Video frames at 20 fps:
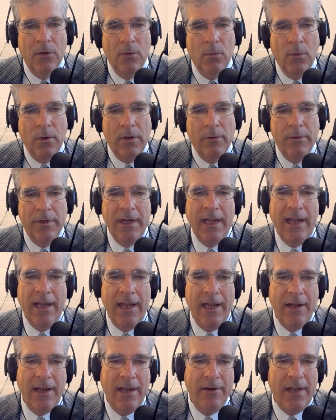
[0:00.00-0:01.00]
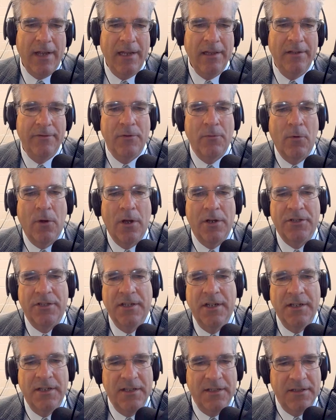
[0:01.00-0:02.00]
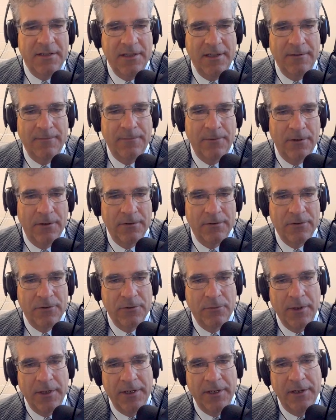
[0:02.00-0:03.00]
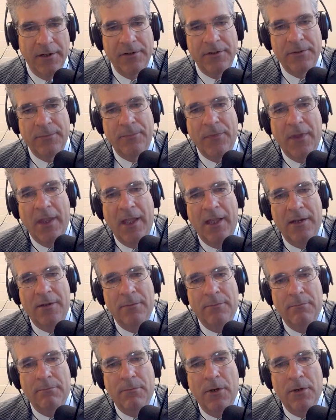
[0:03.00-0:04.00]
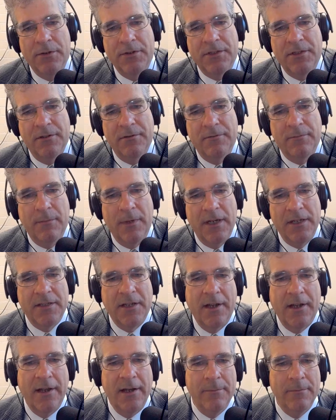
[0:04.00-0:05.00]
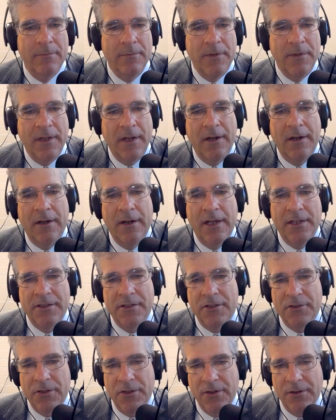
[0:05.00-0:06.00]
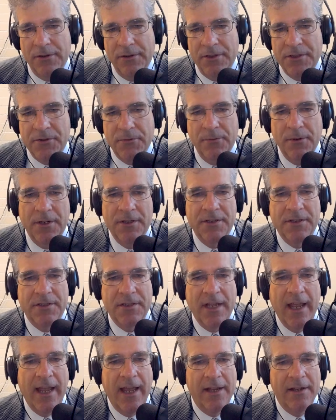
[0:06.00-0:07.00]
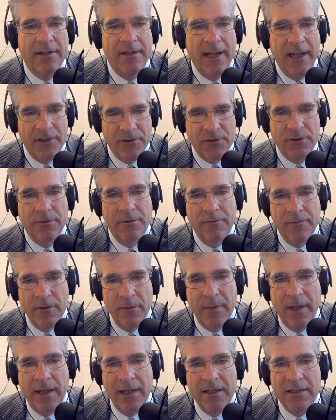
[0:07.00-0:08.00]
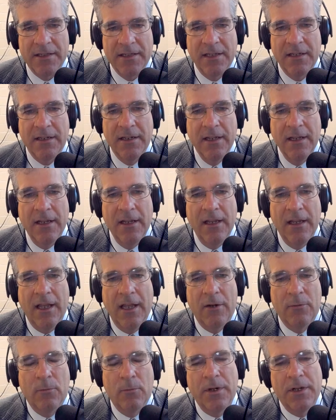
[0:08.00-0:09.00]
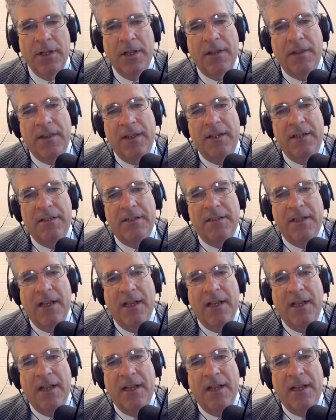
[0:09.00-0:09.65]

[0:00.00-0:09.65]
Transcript: Well, when I lived in Washington, D.C. for 20 years. And most of my time there as a journalist was at National Review magazine. And one of the things